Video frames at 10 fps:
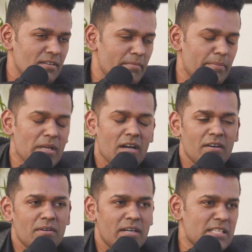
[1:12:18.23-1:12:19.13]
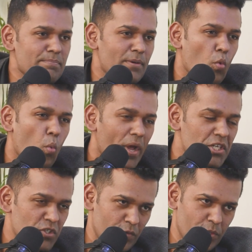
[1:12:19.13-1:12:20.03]
maybe a simple
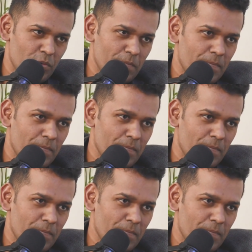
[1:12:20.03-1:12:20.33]
wish for you.